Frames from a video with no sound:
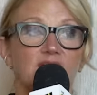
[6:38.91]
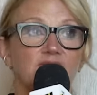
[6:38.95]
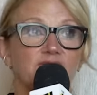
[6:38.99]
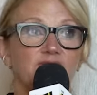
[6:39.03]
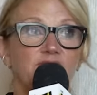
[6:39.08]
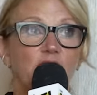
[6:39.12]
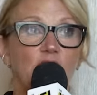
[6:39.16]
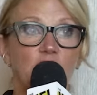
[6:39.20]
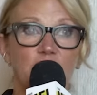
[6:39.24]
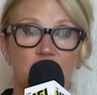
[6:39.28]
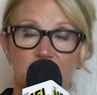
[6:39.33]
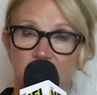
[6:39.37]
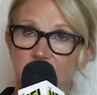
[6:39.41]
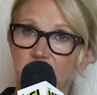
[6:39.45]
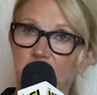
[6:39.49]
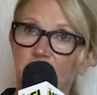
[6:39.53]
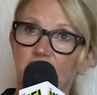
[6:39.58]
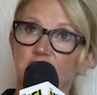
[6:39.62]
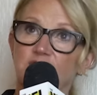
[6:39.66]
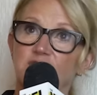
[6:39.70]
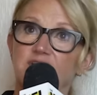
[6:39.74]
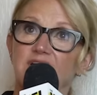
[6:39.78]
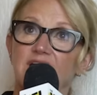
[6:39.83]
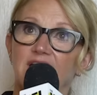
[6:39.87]
falling
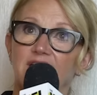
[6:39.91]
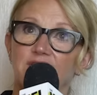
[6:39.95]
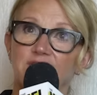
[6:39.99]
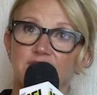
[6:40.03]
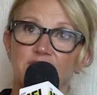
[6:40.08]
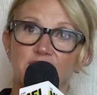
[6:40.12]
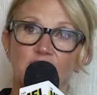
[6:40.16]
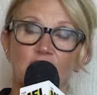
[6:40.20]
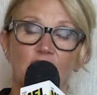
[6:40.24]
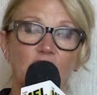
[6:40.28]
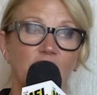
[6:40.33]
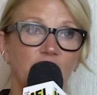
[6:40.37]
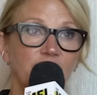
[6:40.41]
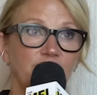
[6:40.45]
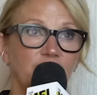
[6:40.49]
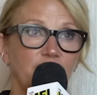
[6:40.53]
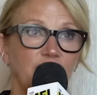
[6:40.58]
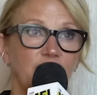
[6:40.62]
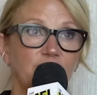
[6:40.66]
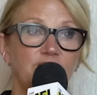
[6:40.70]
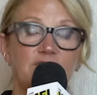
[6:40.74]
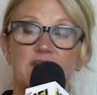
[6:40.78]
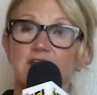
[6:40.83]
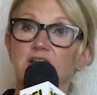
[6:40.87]
to her death off
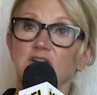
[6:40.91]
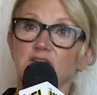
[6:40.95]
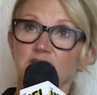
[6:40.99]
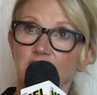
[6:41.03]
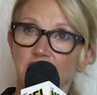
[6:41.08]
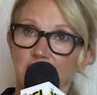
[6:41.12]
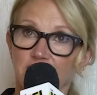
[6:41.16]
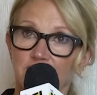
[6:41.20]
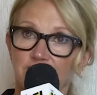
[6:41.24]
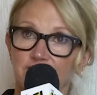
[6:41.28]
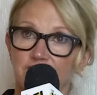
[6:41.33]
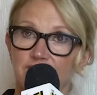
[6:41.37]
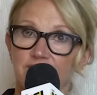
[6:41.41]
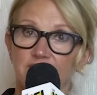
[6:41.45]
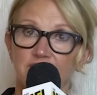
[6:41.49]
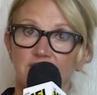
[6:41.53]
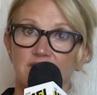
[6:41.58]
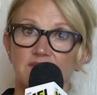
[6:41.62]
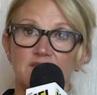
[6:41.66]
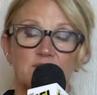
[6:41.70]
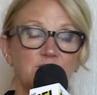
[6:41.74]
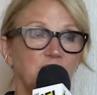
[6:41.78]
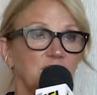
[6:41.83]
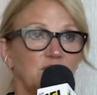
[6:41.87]
of a cliff
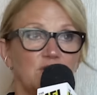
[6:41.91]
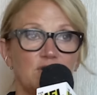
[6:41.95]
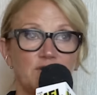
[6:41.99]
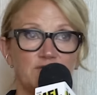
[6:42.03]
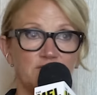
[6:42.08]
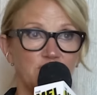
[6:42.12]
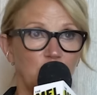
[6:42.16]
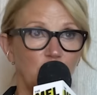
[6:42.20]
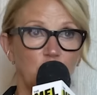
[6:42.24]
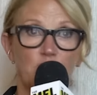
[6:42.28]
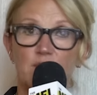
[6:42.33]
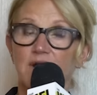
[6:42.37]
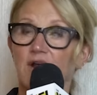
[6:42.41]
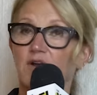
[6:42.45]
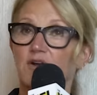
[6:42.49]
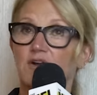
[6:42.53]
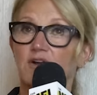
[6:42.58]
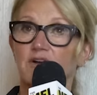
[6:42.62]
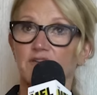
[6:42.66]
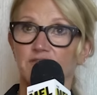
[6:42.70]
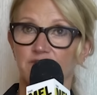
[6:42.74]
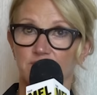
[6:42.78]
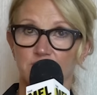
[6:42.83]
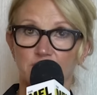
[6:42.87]
in the middle of nowhere
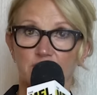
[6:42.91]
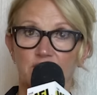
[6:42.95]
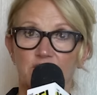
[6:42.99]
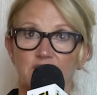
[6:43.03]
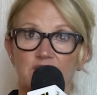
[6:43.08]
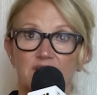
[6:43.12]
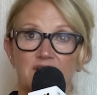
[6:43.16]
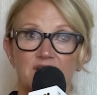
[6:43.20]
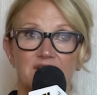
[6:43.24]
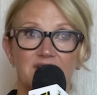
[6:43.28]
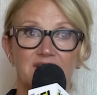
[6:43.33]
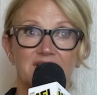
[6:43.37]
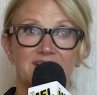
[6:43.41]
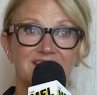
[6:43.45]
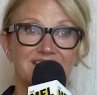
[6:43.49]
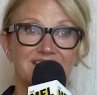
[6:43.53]
in Australia.